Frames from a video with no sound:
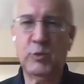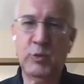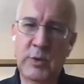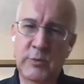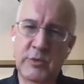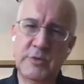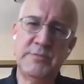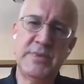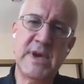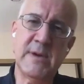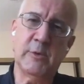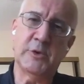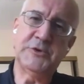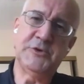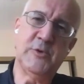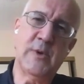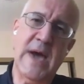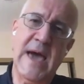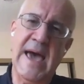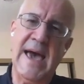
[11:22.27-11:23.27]
we would be able
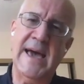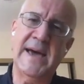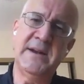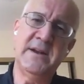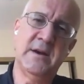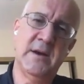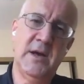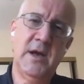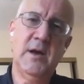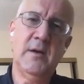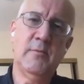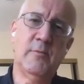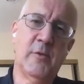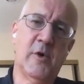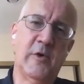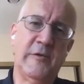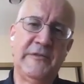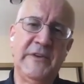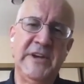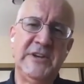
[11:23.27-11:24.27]
to add
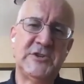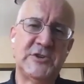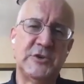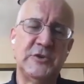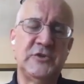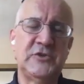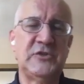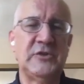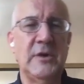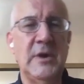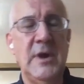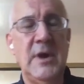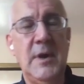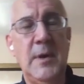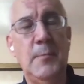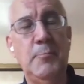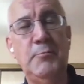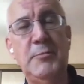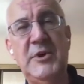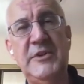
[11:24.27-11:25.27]
more features.
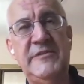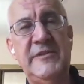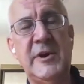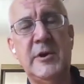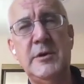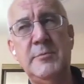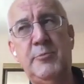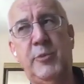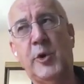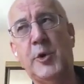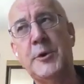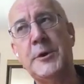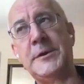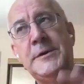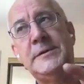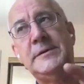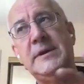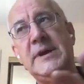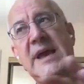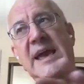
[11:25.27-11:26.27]
But very
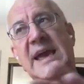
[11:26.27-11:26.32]
important,